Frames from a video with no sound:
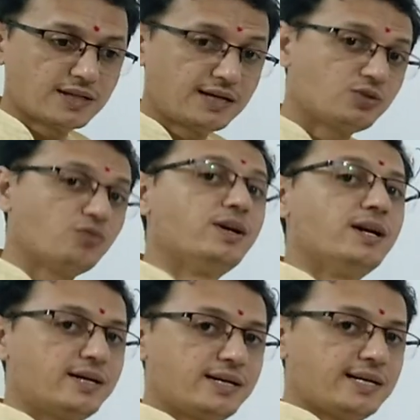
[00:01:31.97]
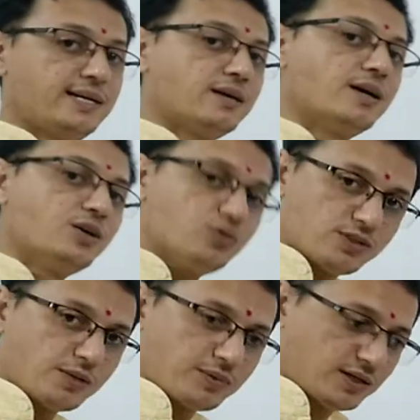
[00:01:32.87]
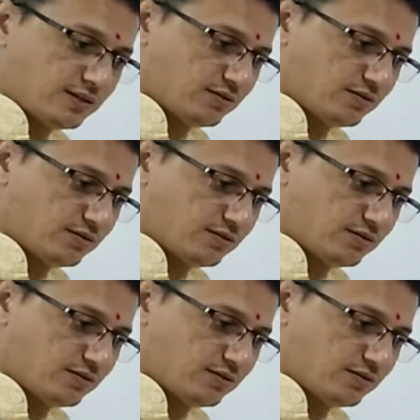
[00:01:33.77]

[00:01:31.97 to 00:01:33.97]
that you will learn in a new chapter